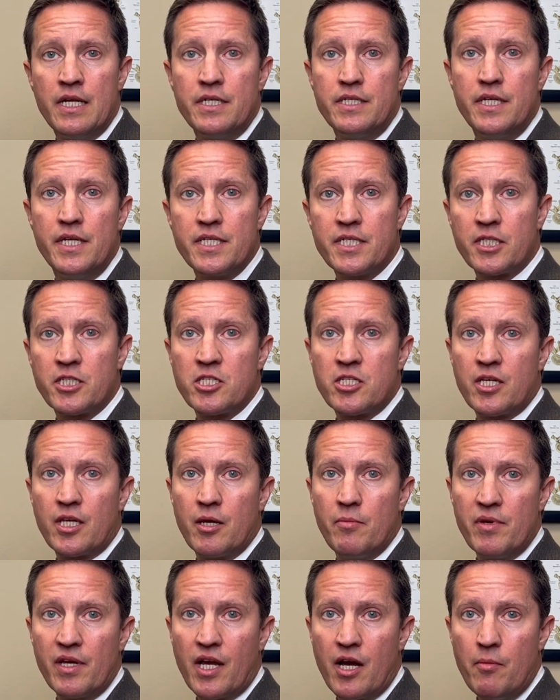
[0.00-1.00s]
Discs
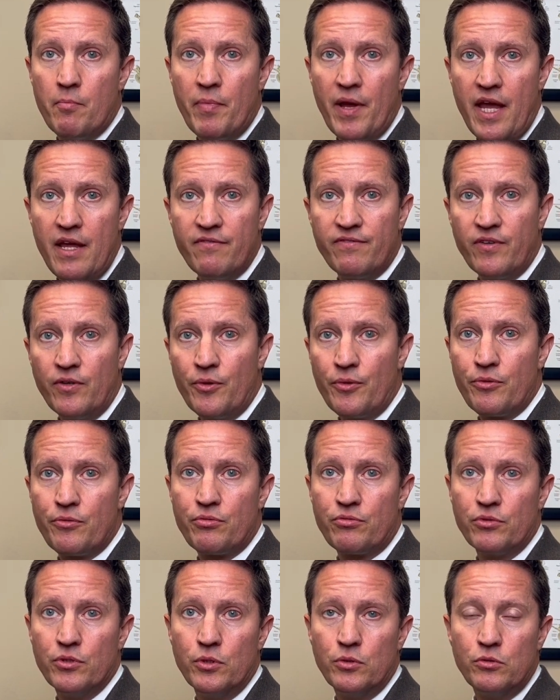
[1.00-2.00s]
can become painful
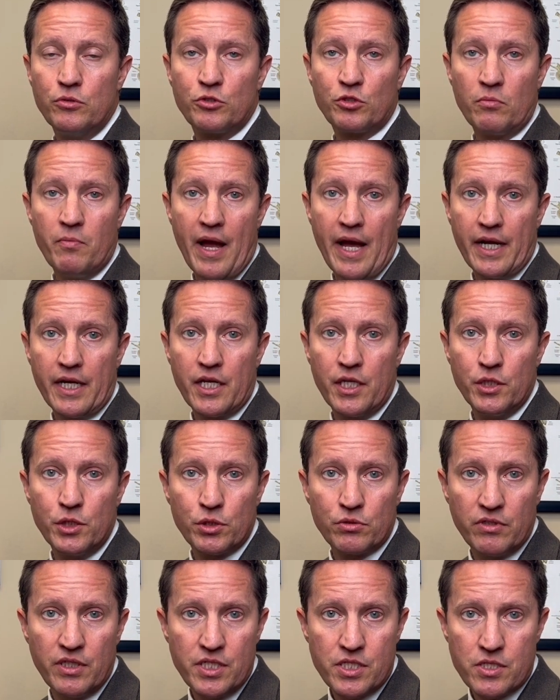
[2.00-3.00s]
through traumatic
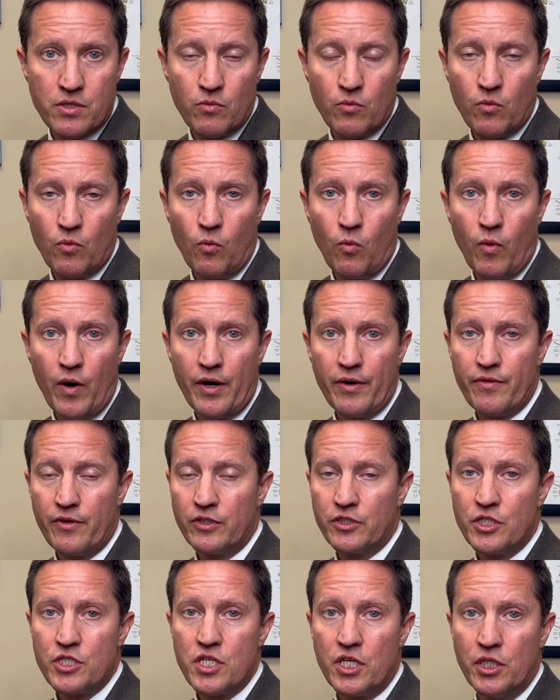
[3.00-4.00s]
injuries, where they're
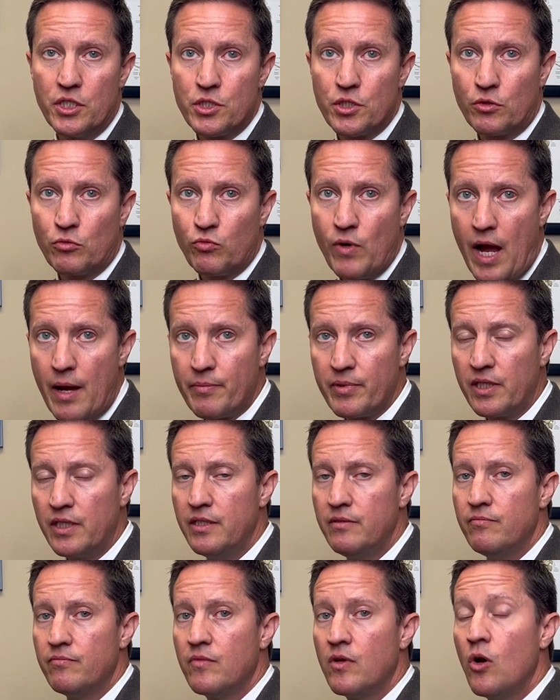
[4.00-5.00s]
just injured
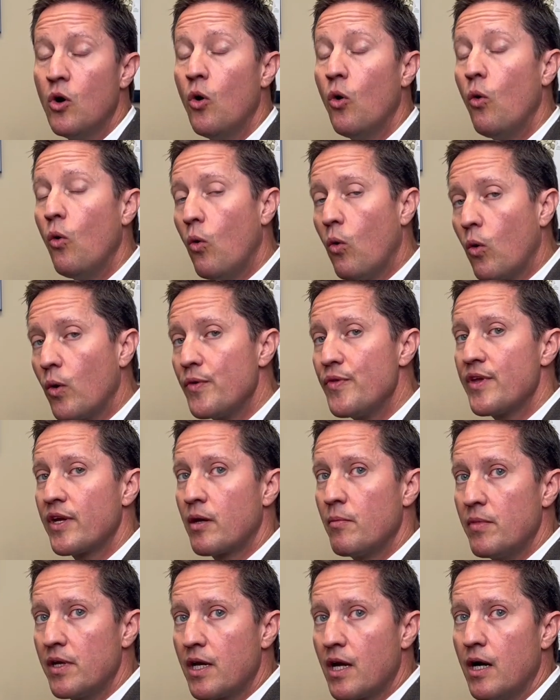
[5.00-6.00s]
rapidly, or they
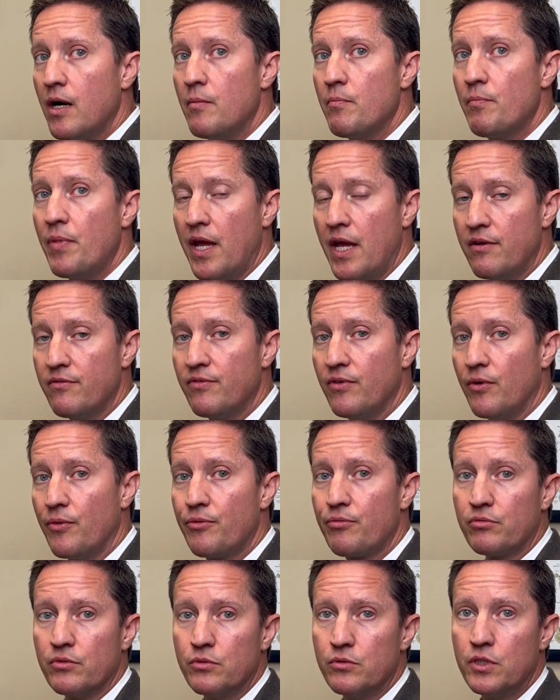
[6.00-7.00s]
can become painful
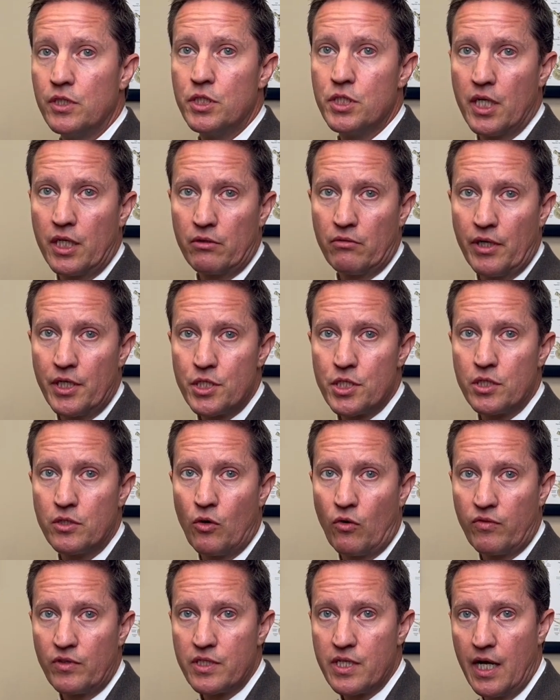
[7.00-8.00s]
through degeneration
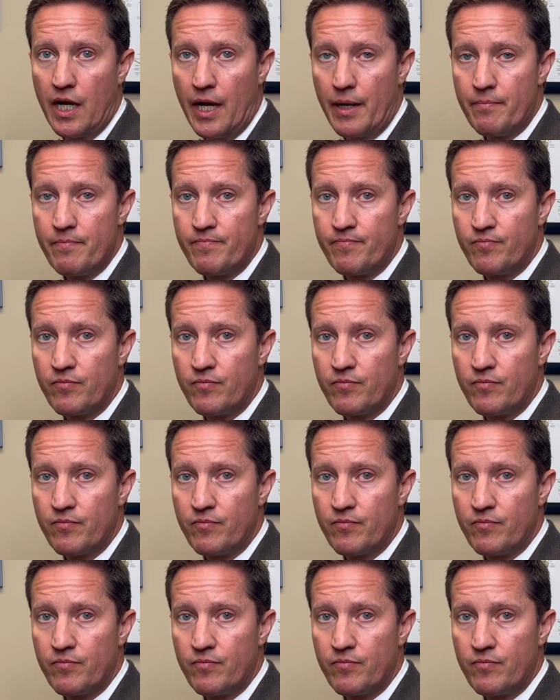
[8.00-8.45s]
over time.